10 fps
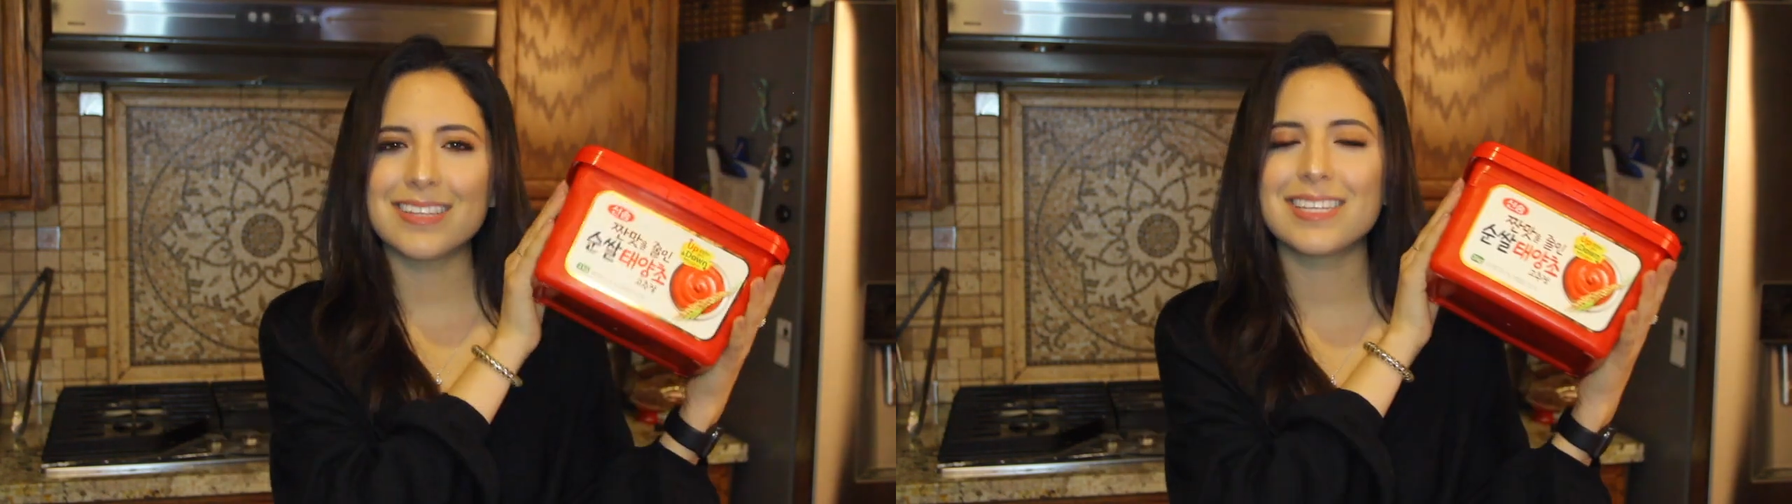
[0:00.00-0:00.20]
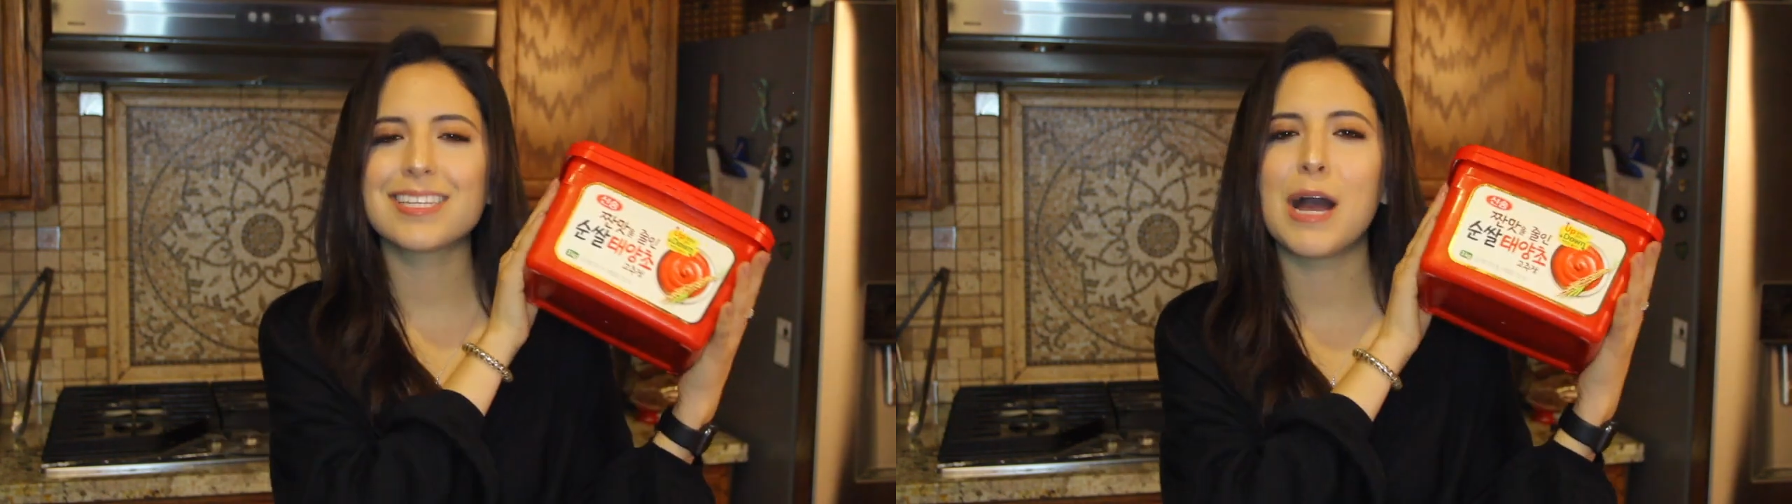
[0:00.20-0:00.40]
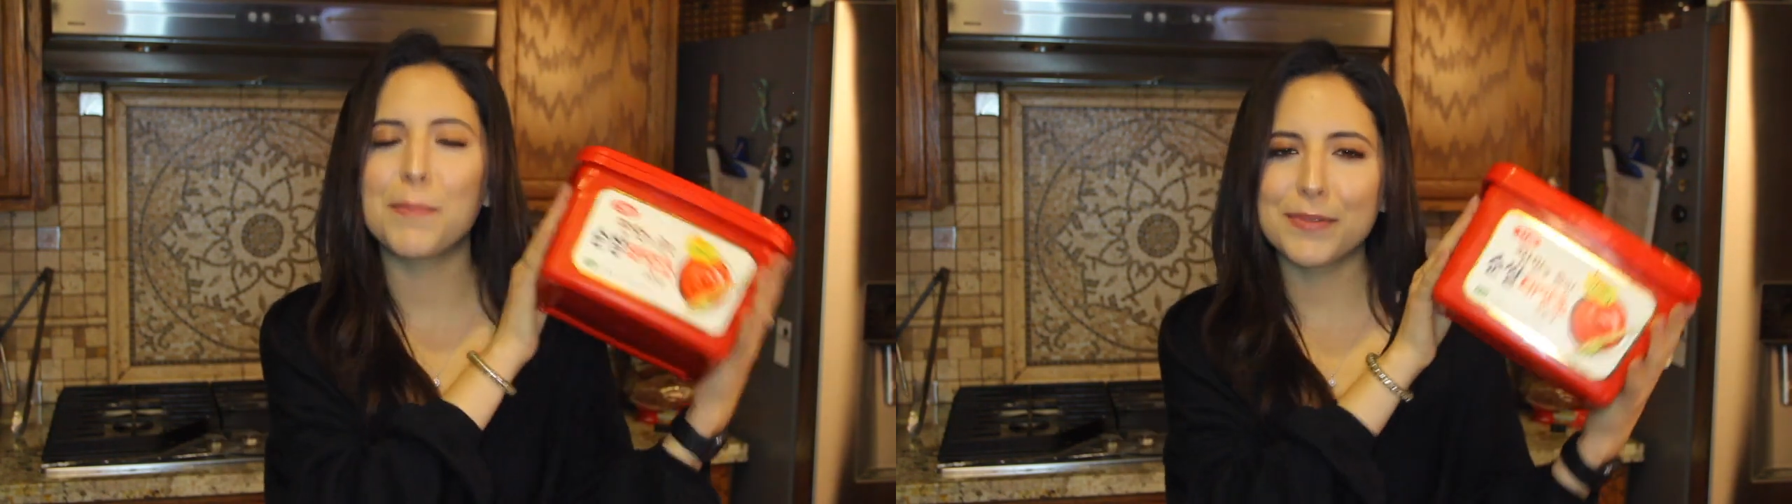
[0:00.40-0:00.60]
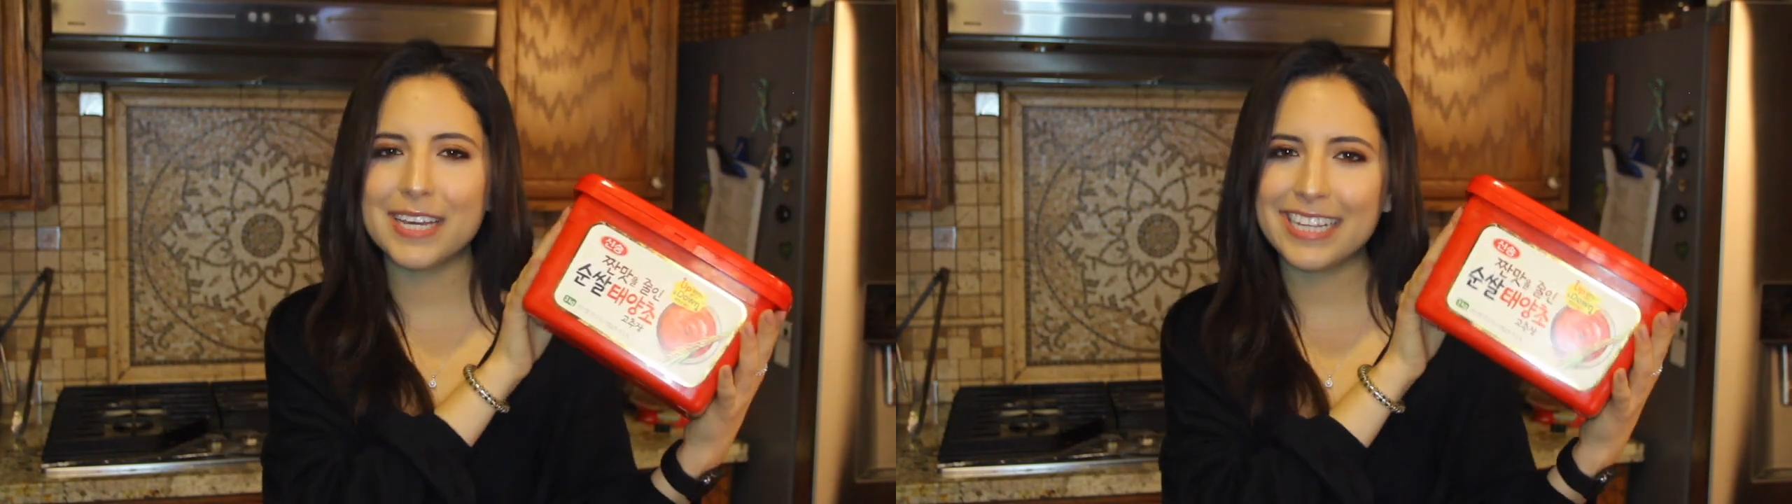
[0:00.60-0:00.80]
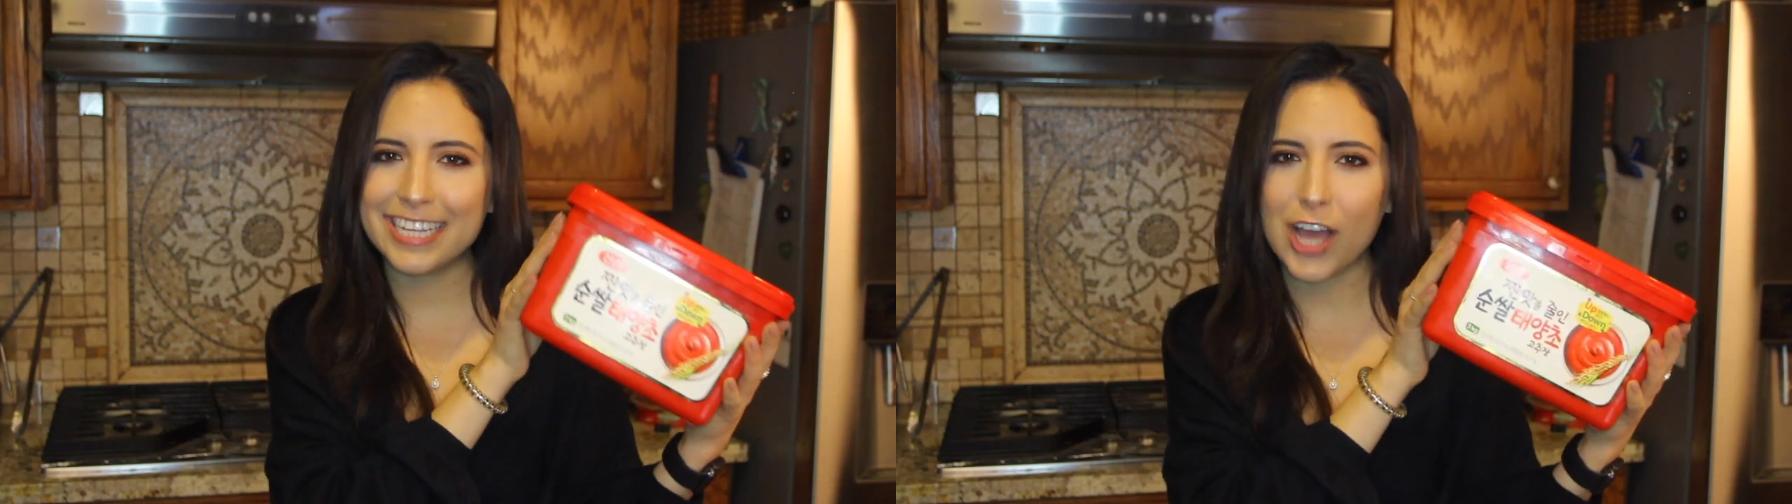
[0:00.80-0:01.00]
This is
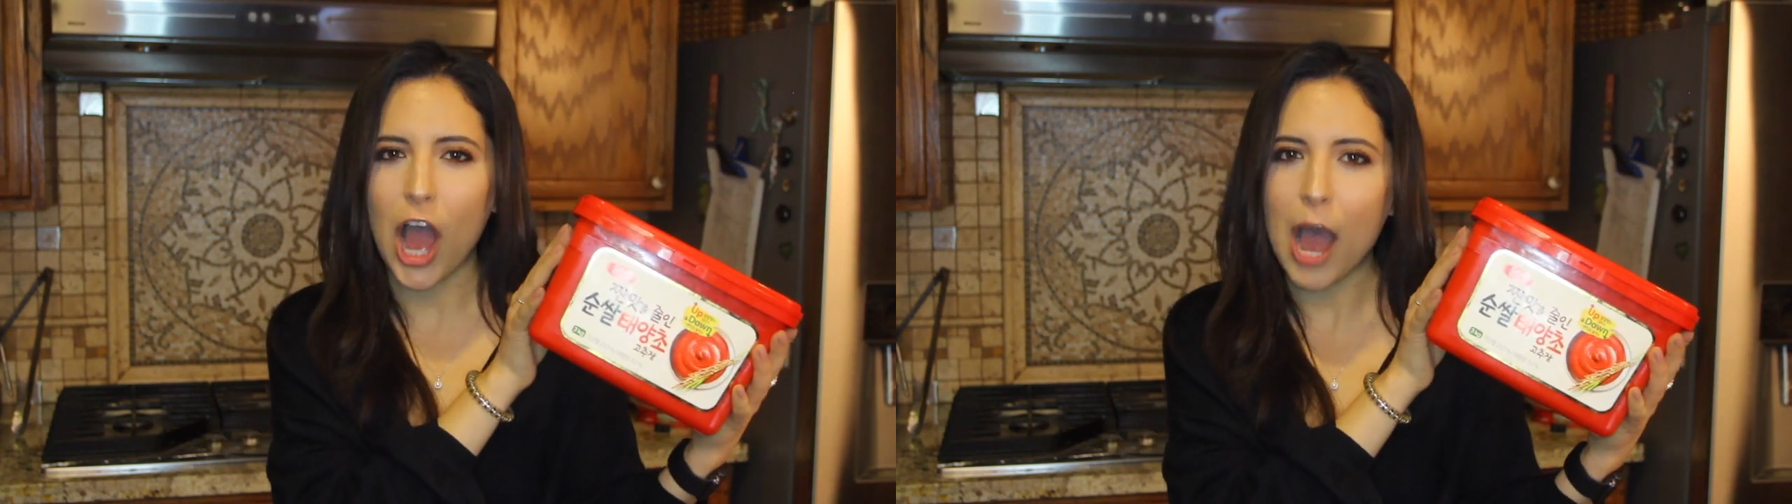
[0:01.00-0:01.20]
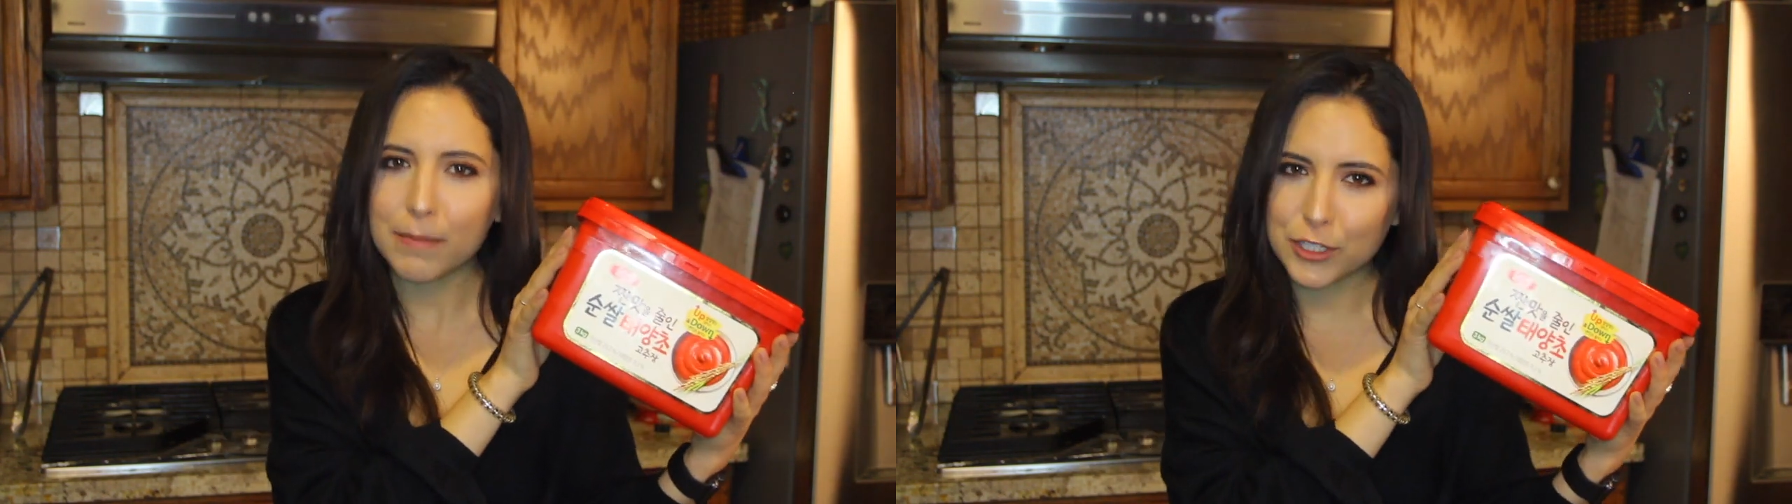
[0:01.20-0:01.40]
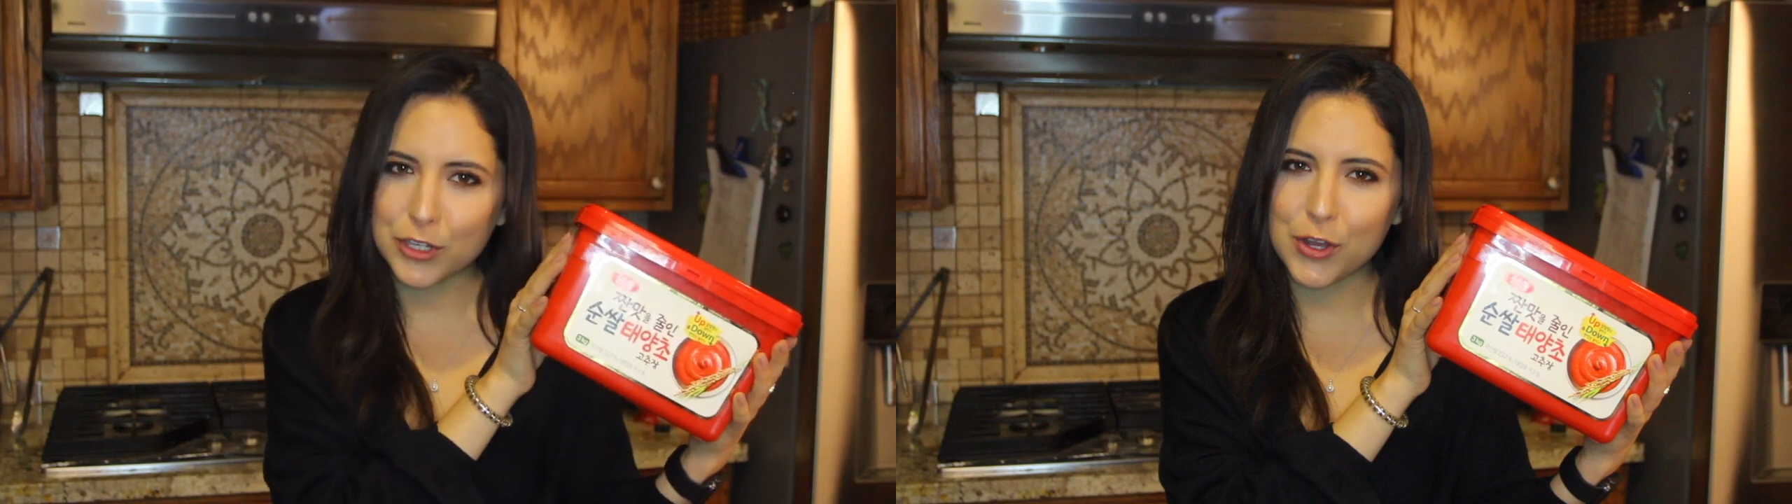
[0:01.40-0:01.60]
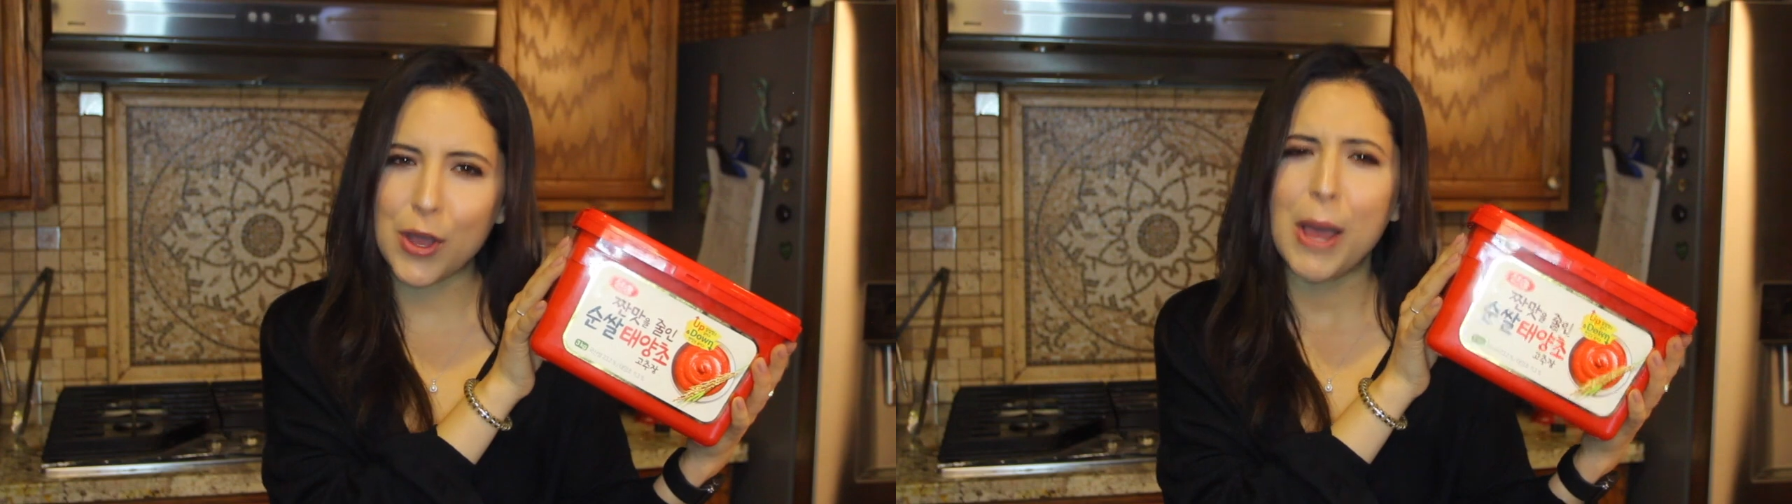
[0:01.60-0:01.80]
completely optional,